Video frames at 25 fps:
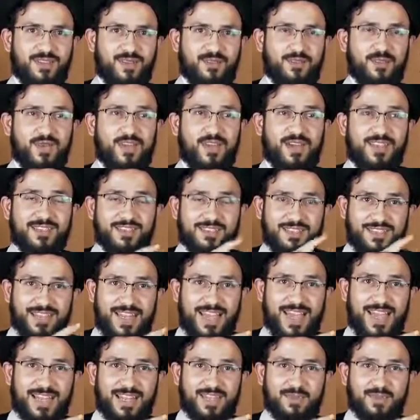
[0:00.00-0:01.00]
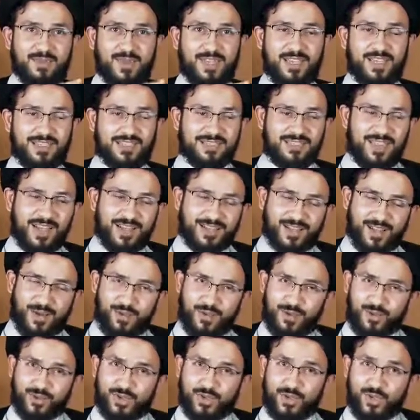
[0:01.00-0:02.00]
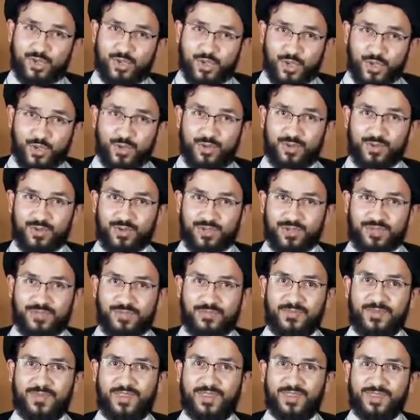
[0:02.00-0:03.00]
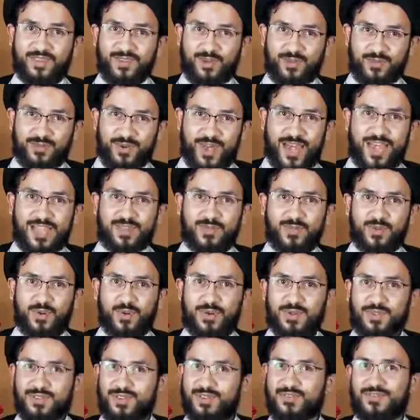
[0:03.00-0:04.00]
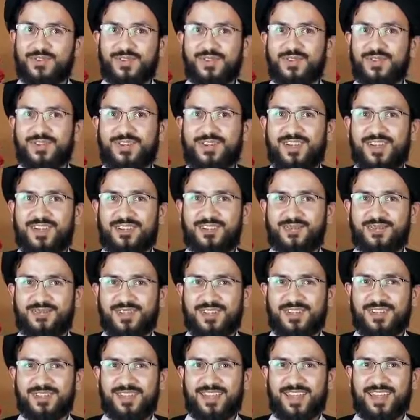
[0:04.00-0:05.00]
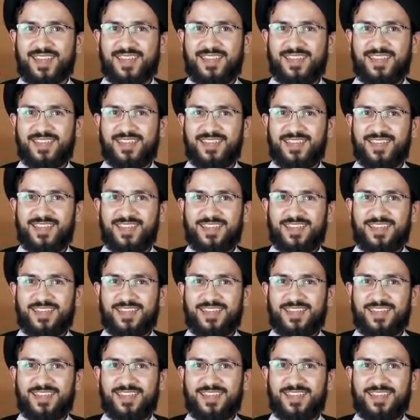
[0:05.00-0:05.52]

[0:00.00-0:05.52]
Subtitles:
Because an enemy is not going to choose the right person for your country, okay?